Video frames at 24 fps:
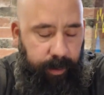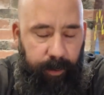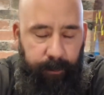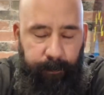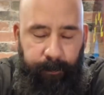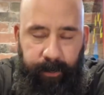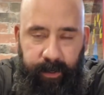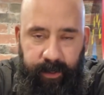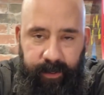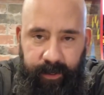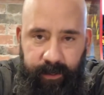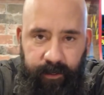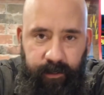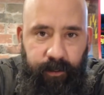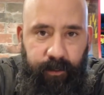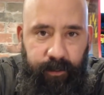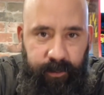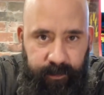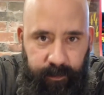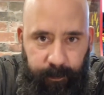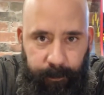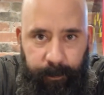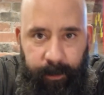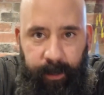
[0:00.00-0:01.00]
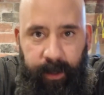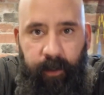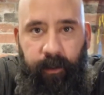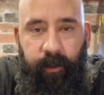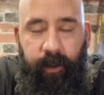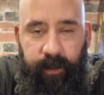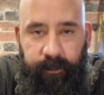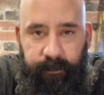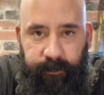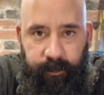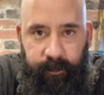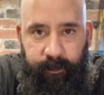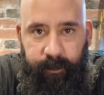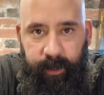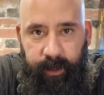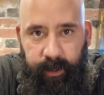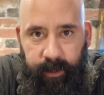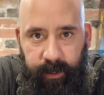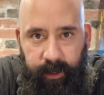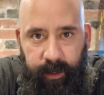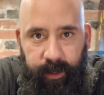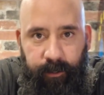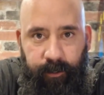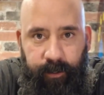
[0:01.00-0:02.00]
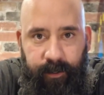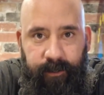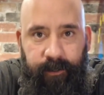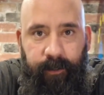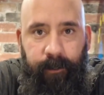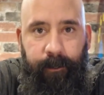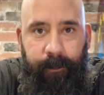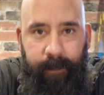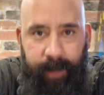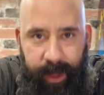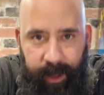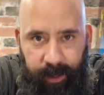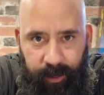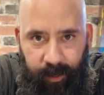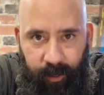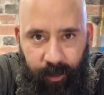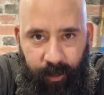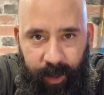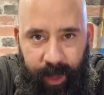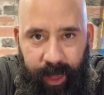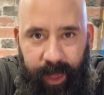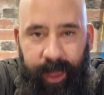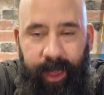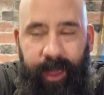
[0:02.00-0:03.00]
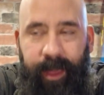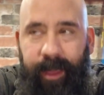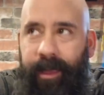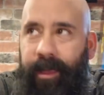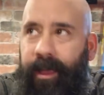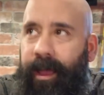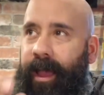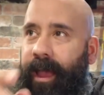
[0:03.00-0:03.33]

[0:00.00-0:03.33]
But this was a big one for me. It was a mail away.